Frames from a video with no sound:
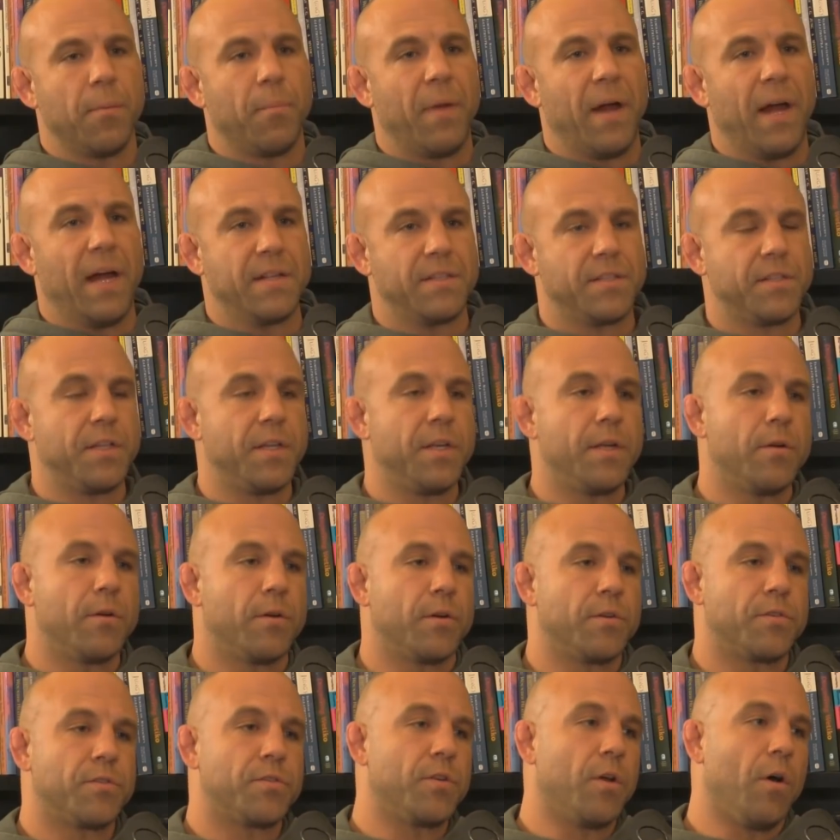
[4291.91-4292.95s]
in the past
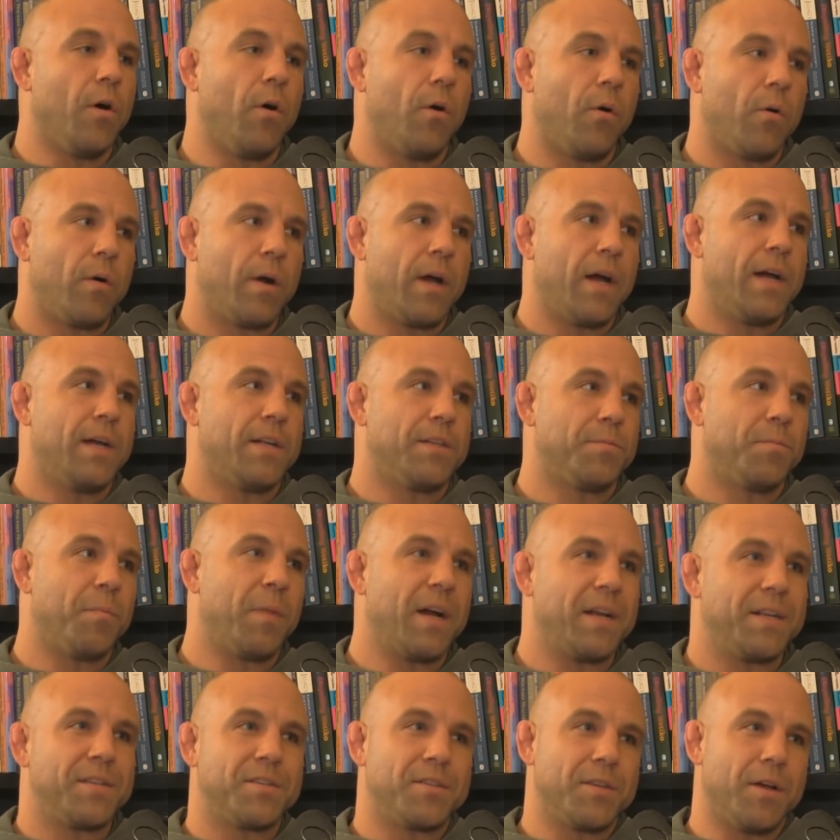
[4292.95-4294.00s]
year or so
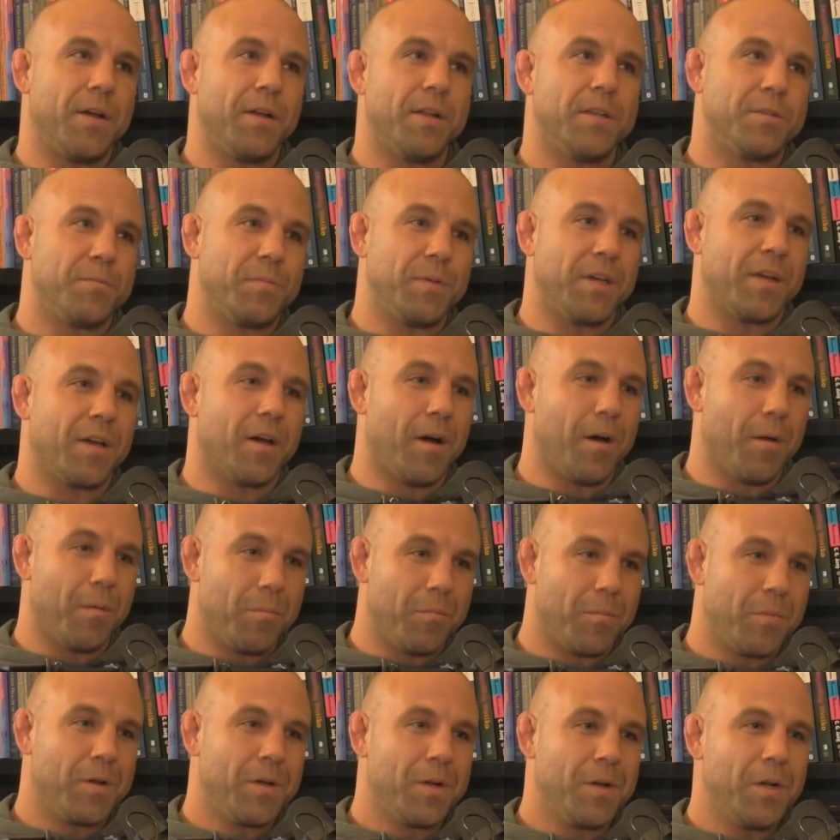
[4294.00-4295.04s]
as my son has
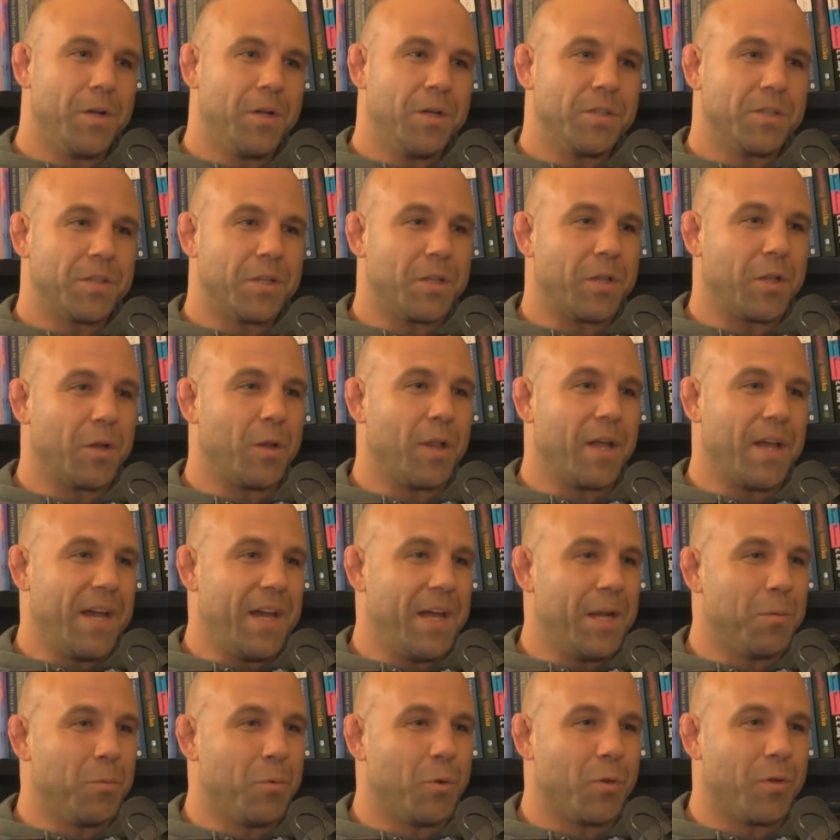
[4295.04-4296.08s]
become the
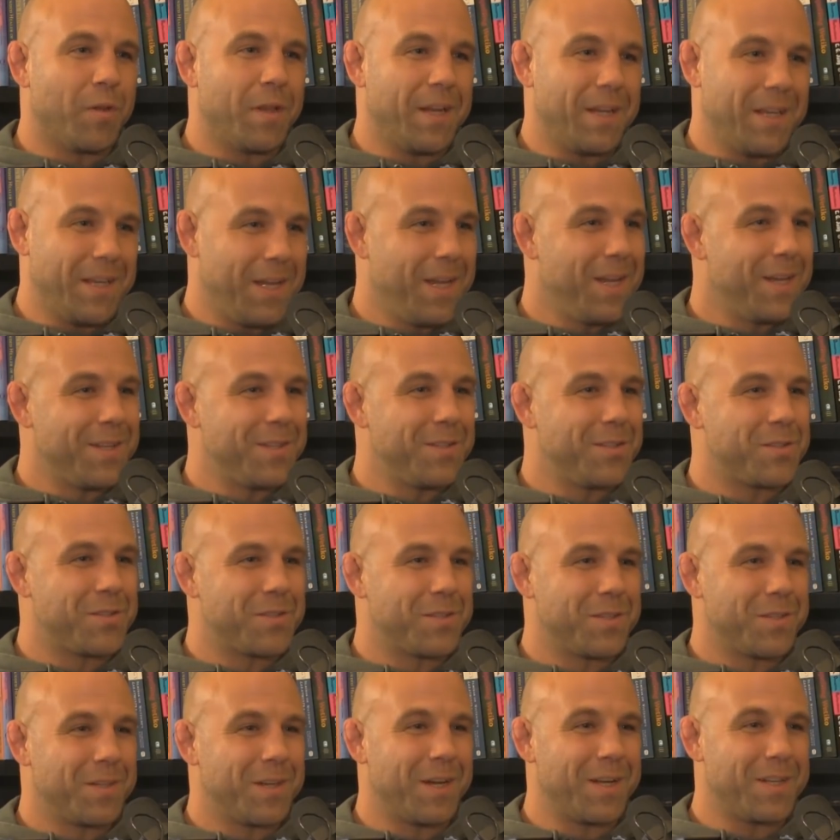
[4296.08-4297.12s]
little animal that he
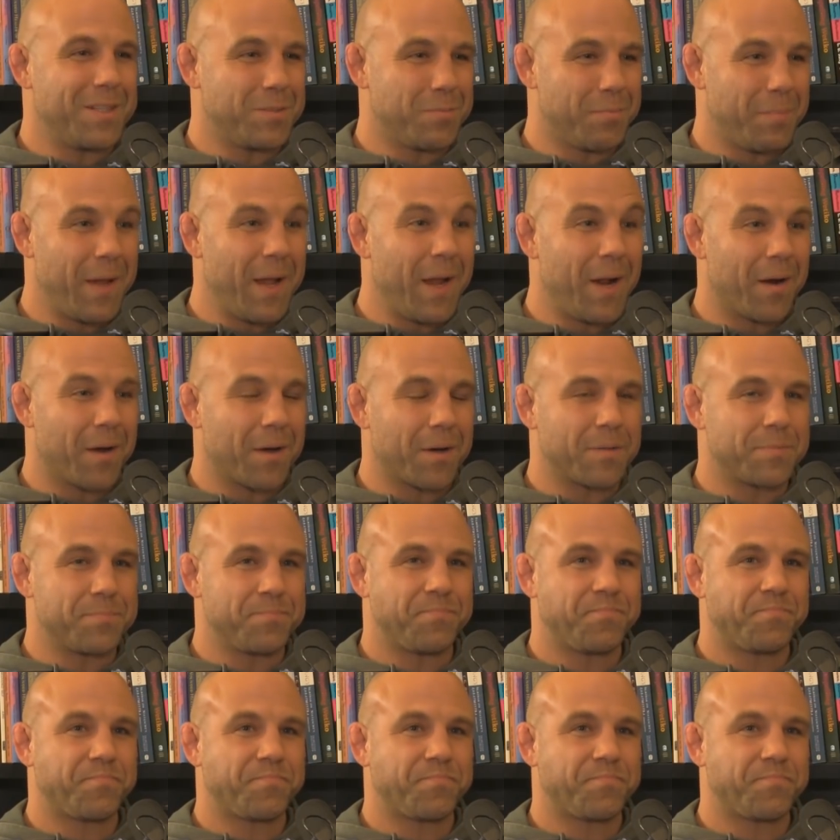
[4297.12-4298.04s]
is mm-hmm. as bear.